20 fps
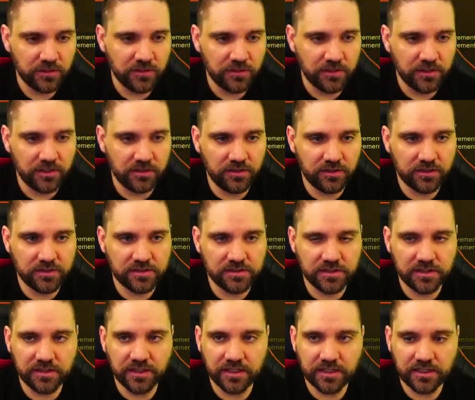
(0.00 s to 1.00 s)
and you can
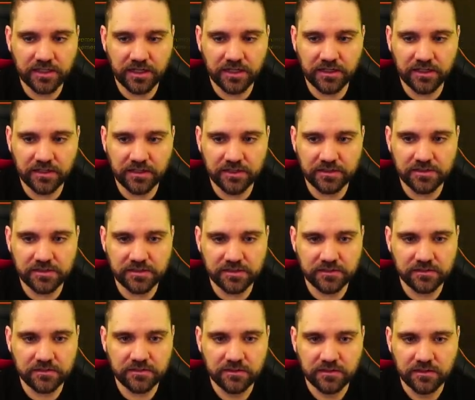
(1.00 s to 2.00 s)
see that kind of gets
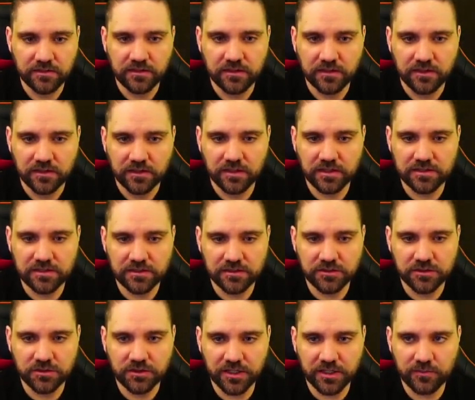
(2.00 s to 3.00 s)
the
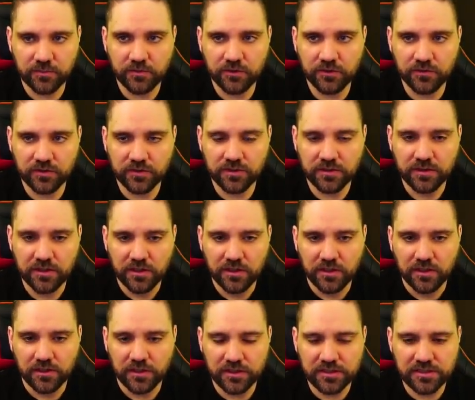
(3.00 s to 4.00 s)
train moving.
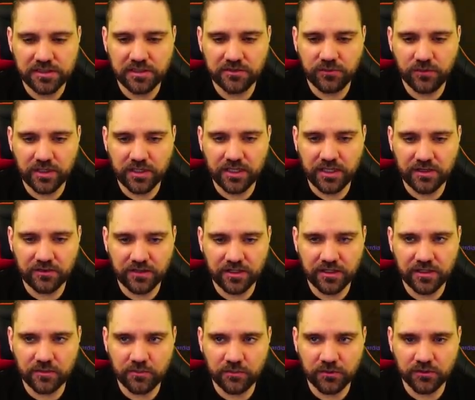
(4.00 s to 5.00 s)
Let's see if we can't
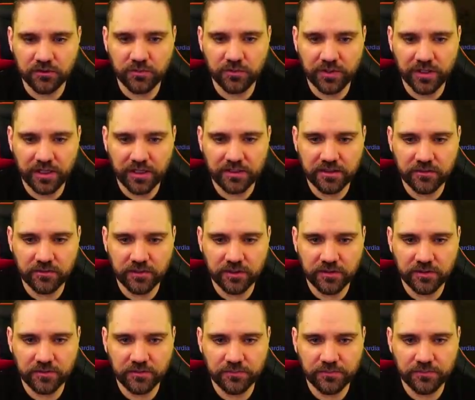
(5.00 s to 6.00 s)
get a blue pack. Here we
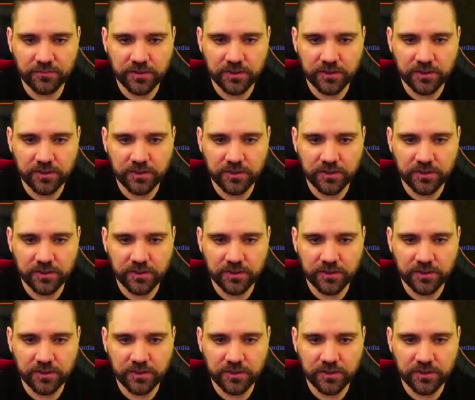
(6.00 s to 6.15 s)
go.